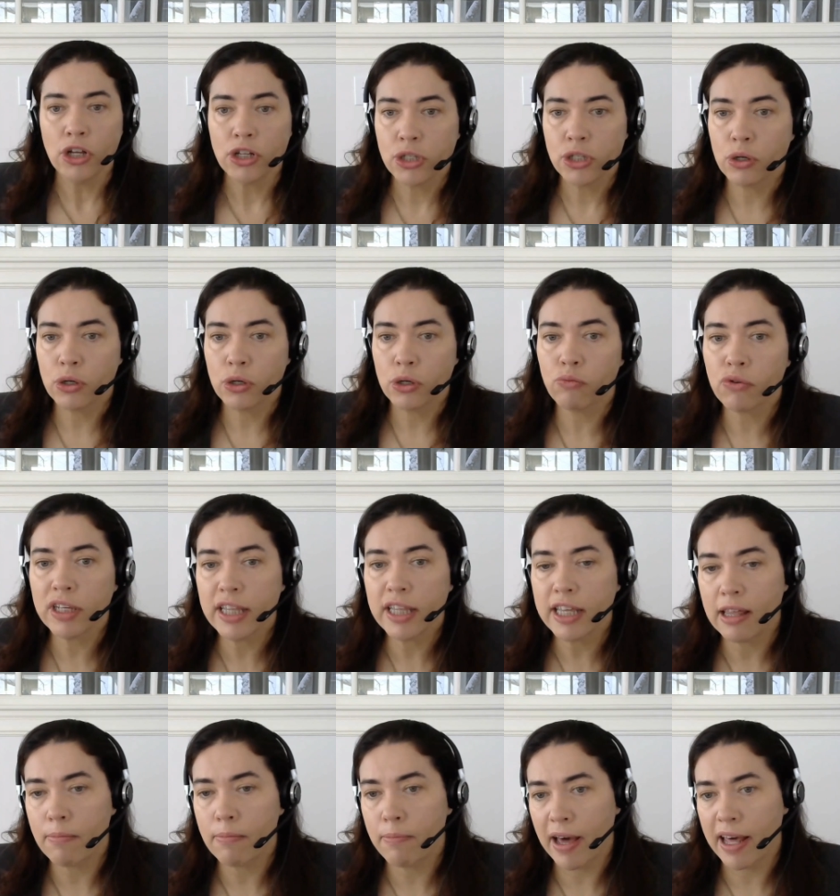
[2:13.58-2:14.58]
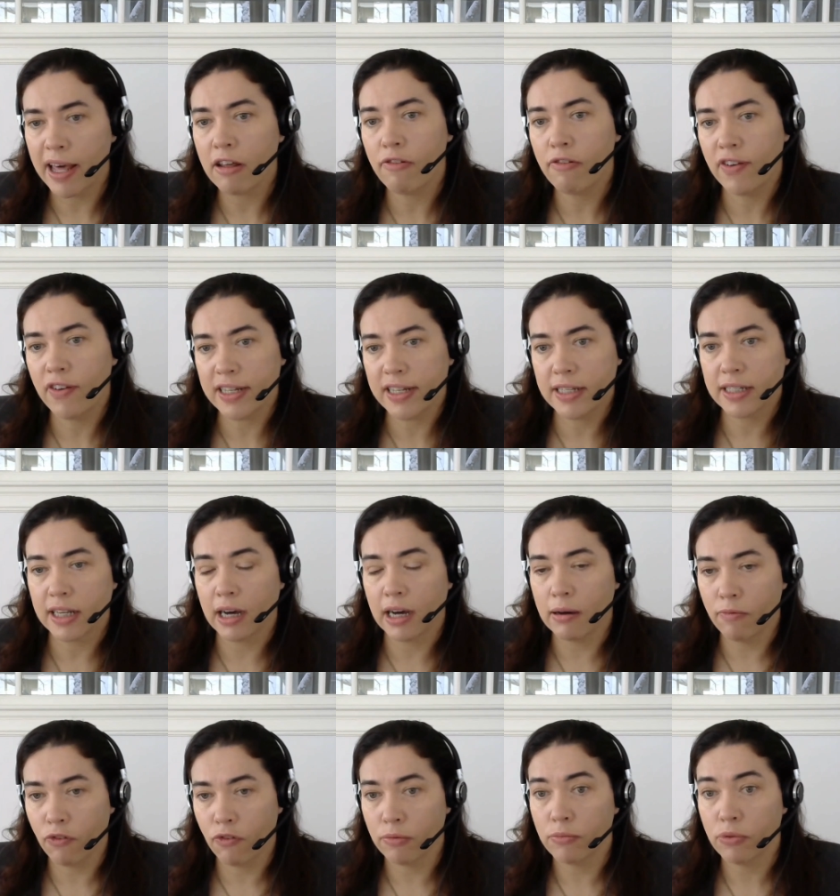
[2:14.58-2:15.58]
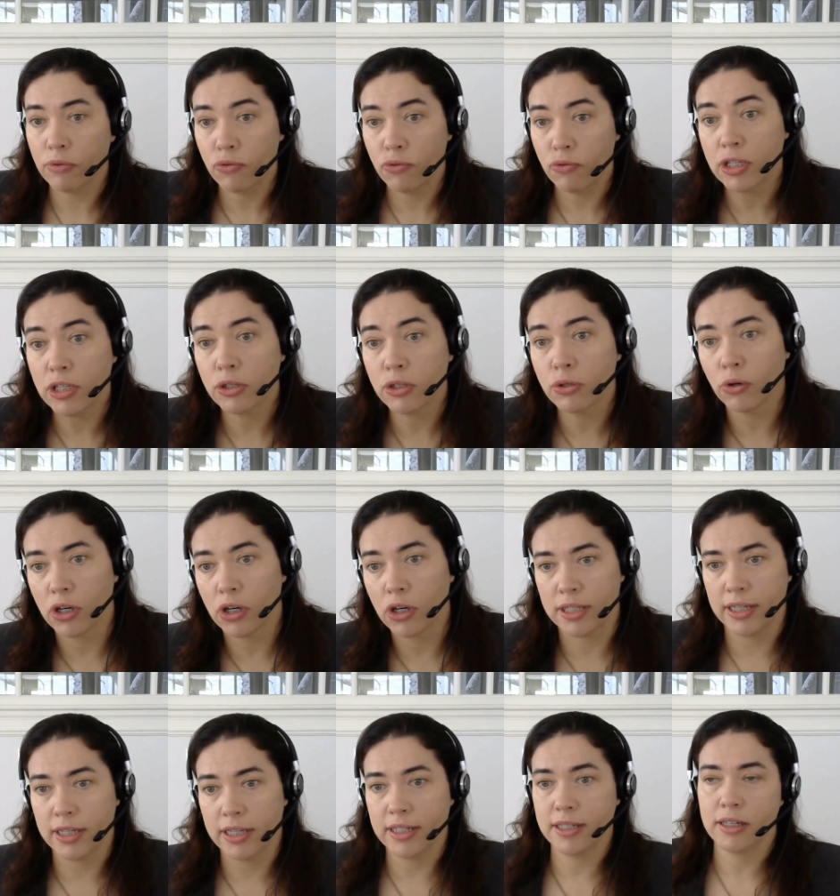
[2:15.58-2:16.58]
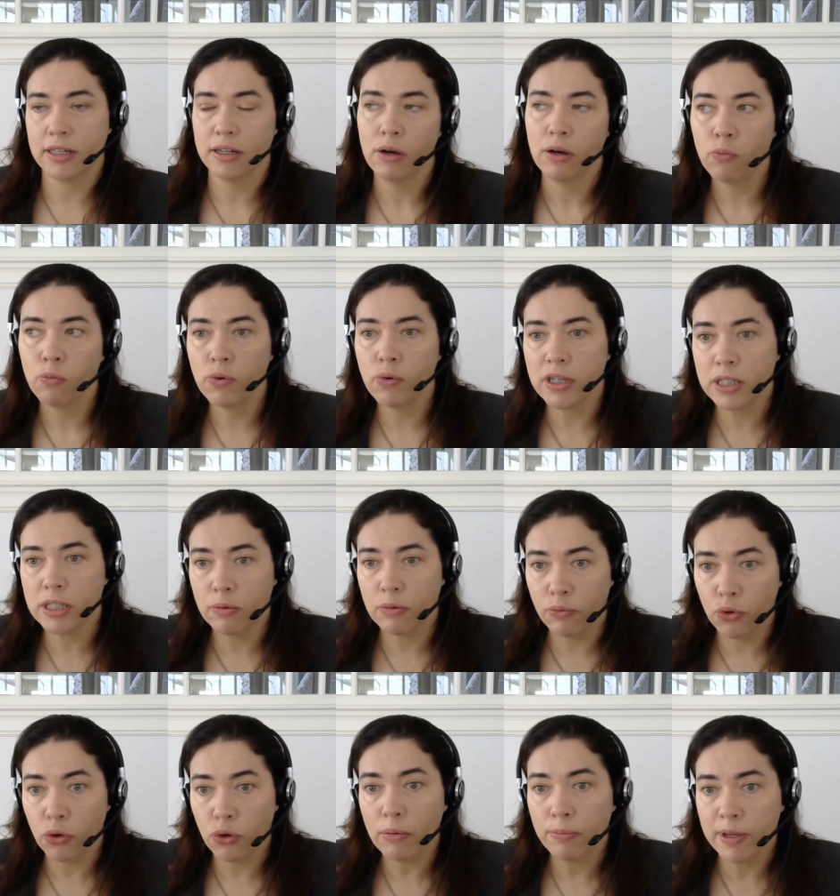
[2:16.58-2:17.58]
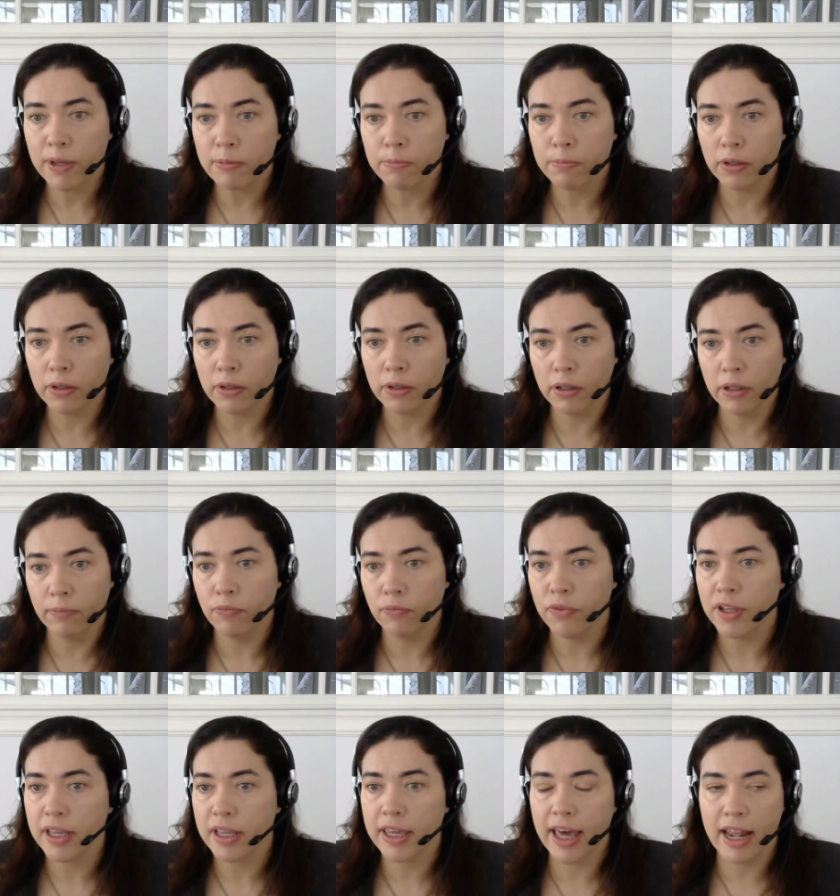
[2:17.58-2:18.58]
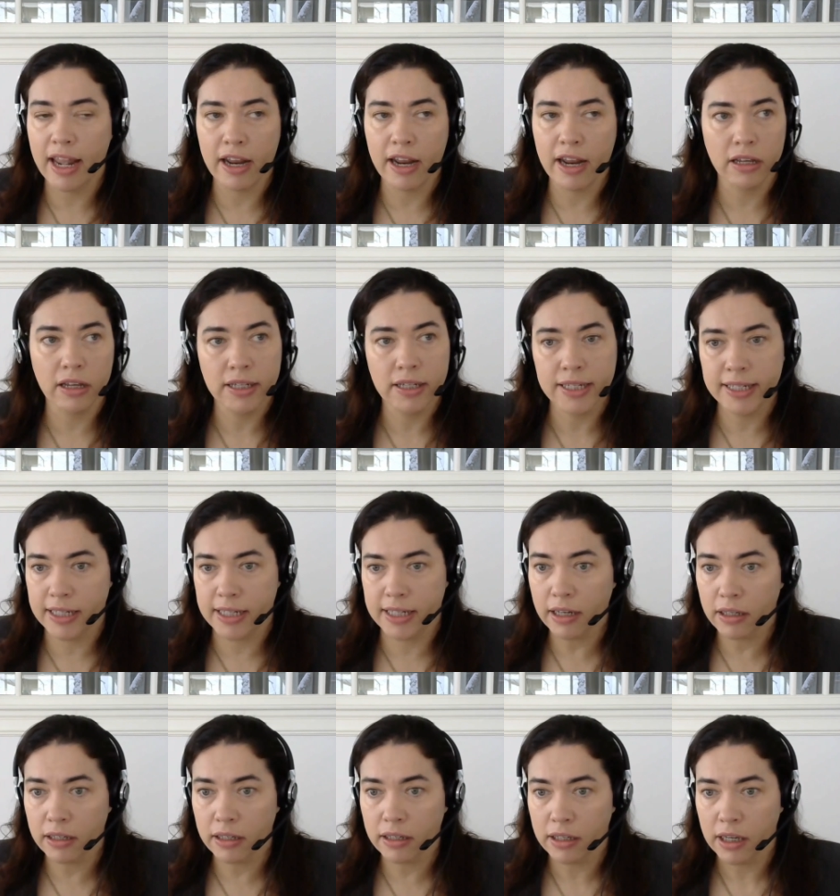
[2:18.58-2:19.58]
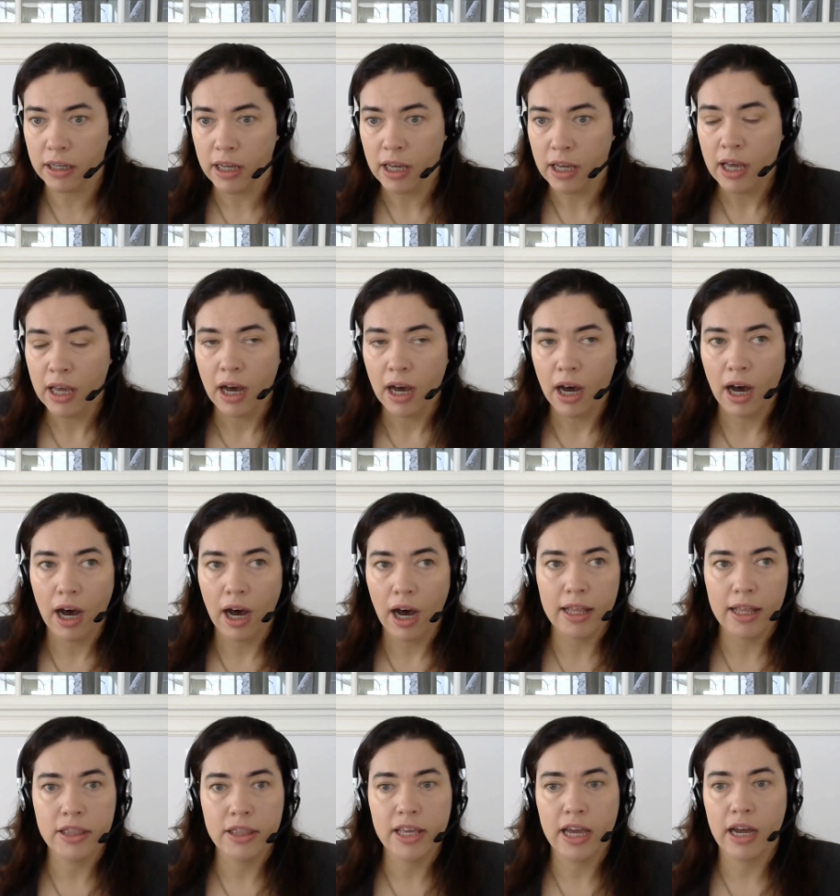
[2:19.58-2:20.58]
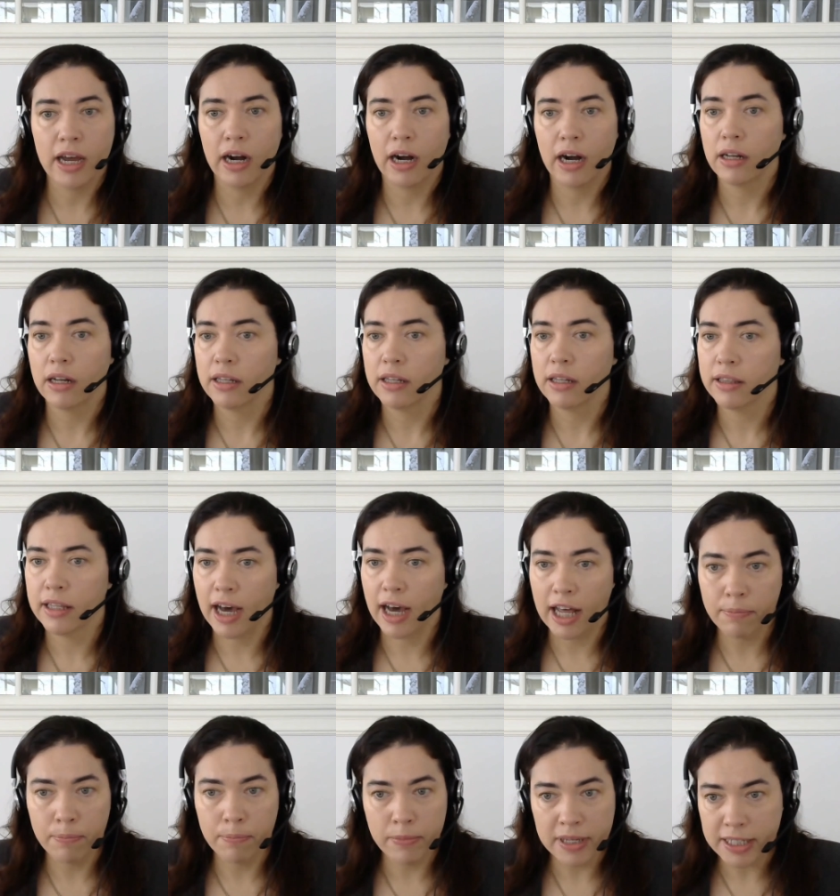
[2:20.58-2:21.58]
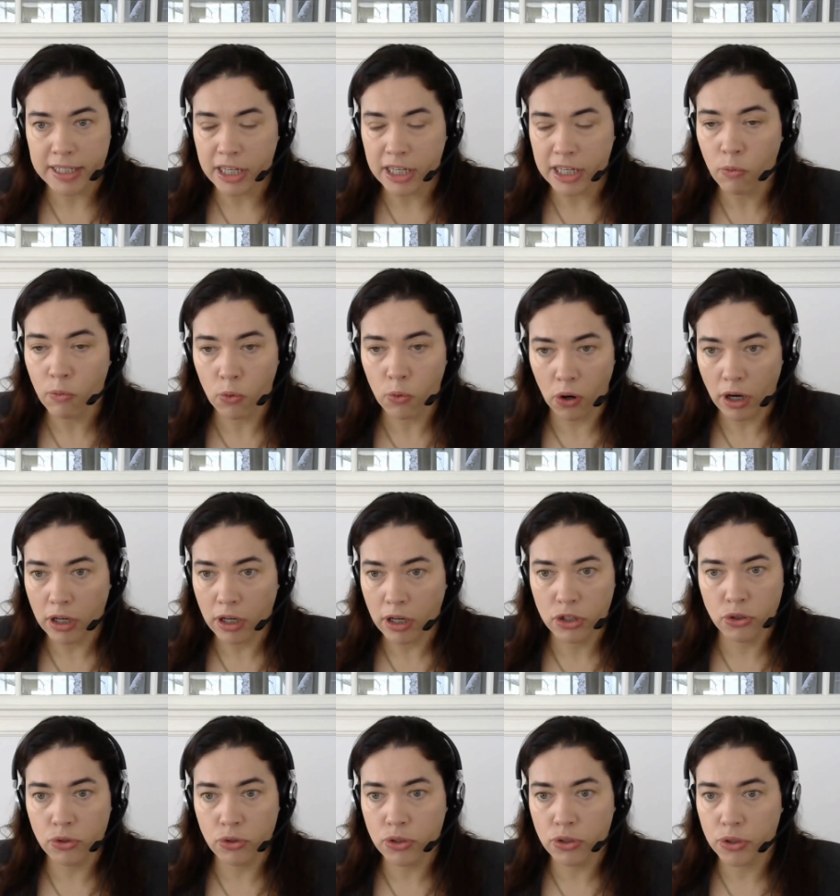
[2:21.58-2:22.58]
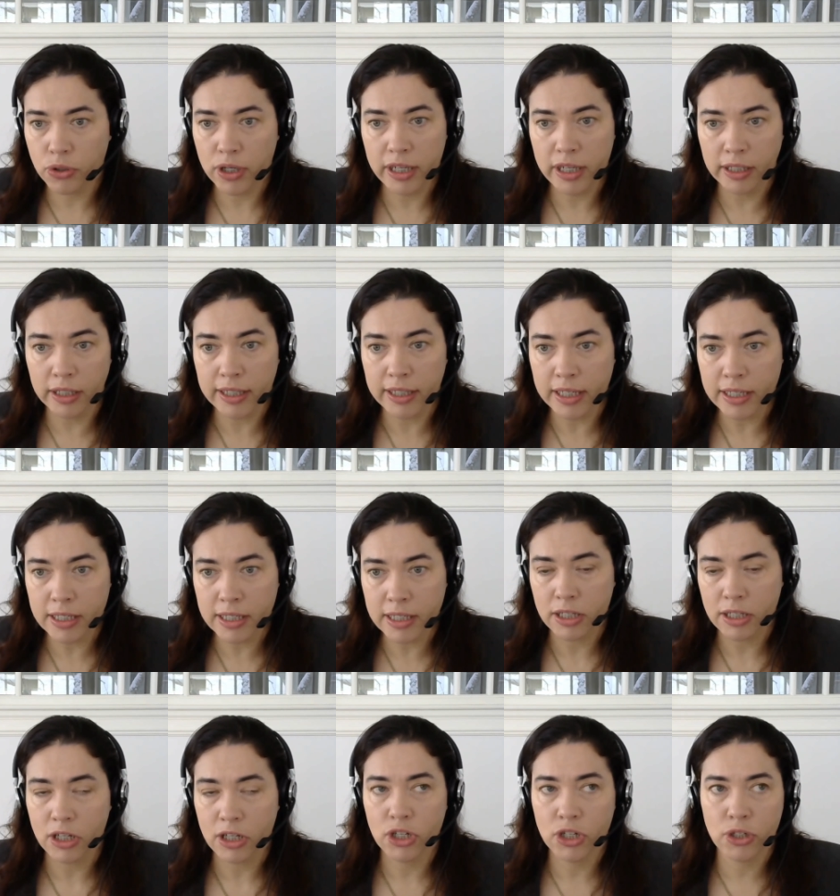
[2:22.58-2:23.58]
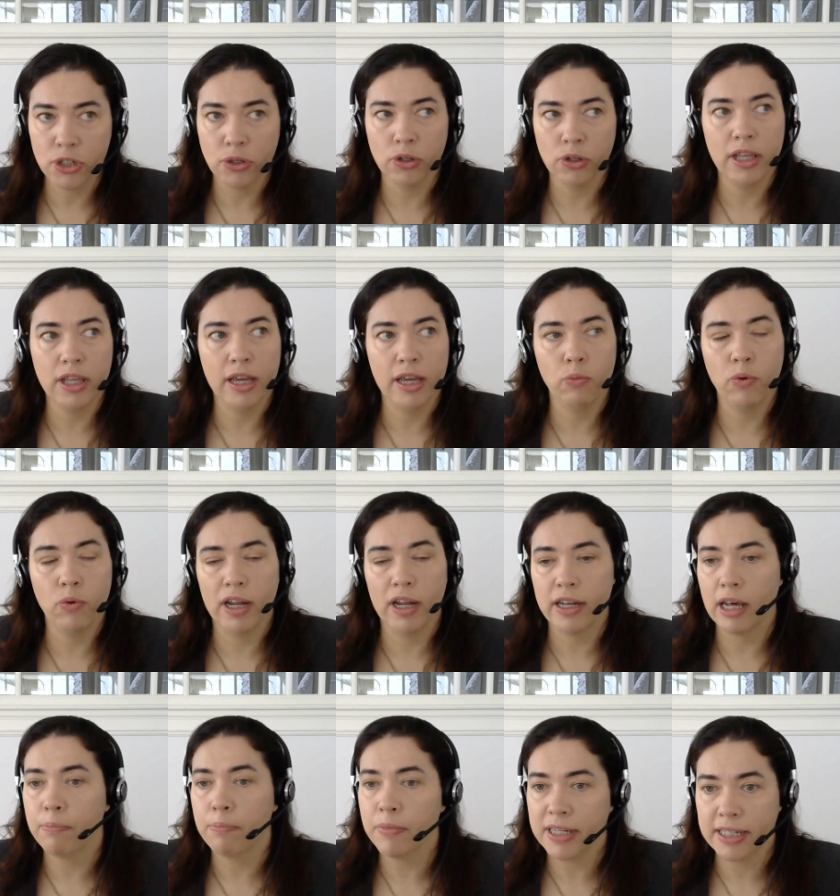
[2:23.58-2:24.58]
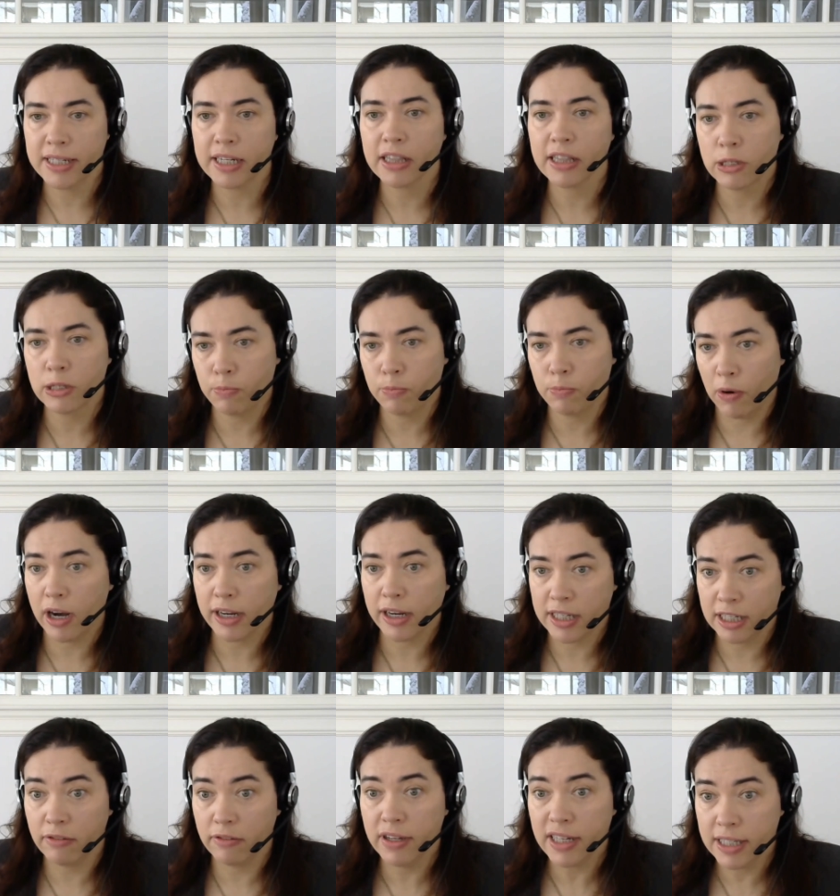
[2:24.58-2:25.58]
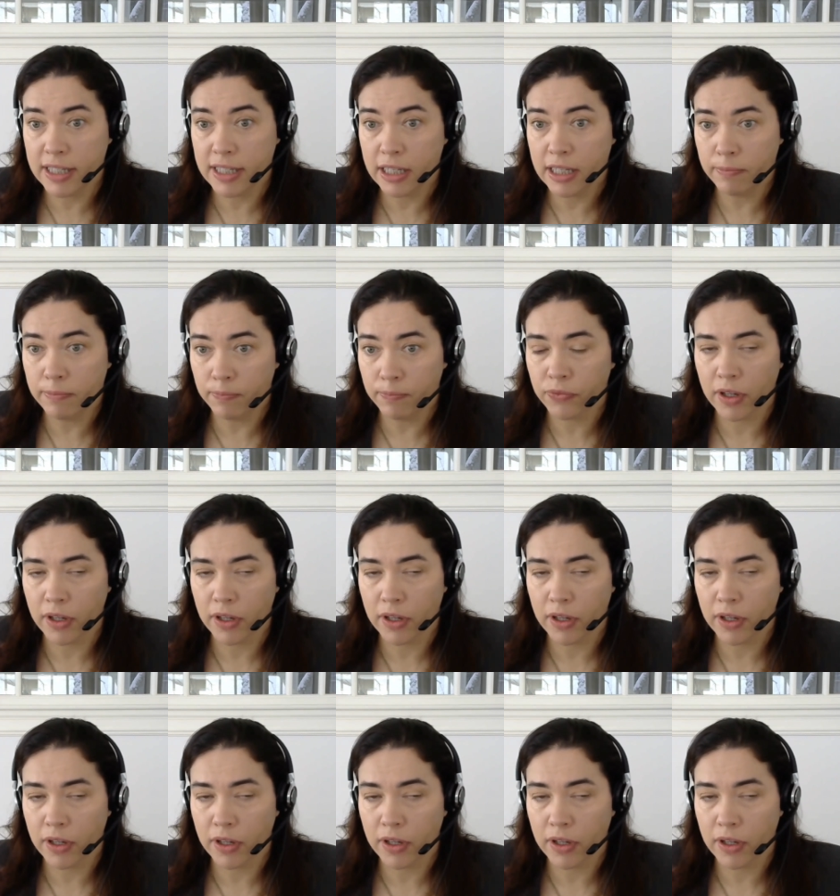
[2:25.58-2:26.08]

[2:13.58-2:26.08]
So, really, the benefits come from three sources with fewer people getting sick. Uh, they're not missing work due to illness, so they were not missing this productivity